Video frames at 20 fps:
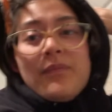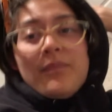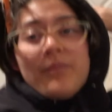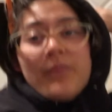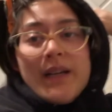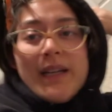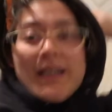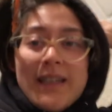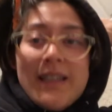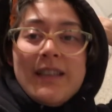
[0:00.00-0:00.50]

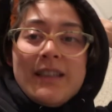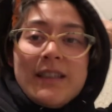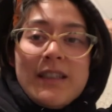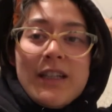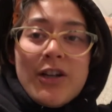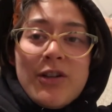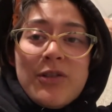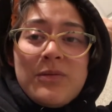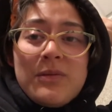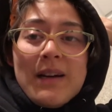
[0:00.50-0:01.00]
But you
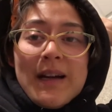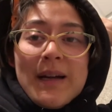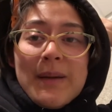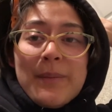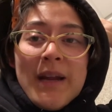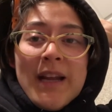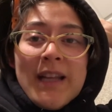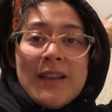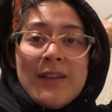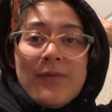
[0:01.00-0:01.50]
know, I
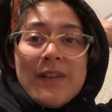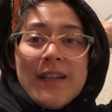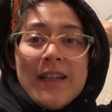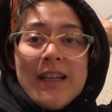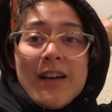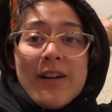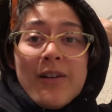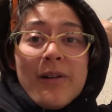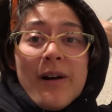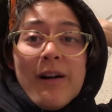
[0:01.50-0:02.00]
made the
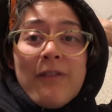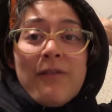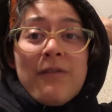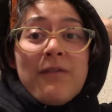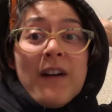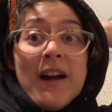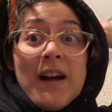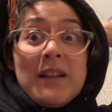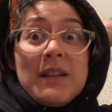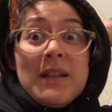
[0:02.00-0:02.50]
video. I
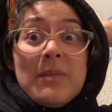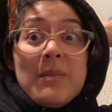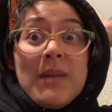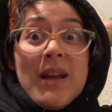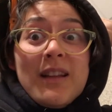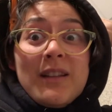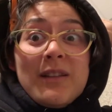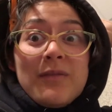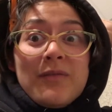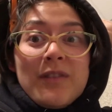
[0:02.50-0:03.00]
finally
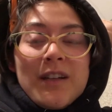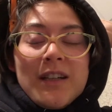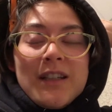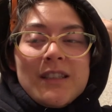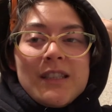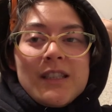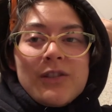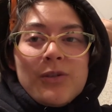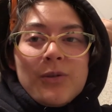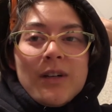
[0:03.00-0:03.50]
made the
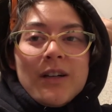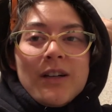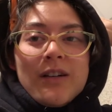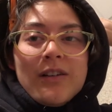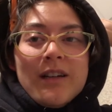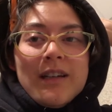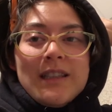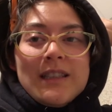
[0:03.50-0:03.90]
freaking tutorial.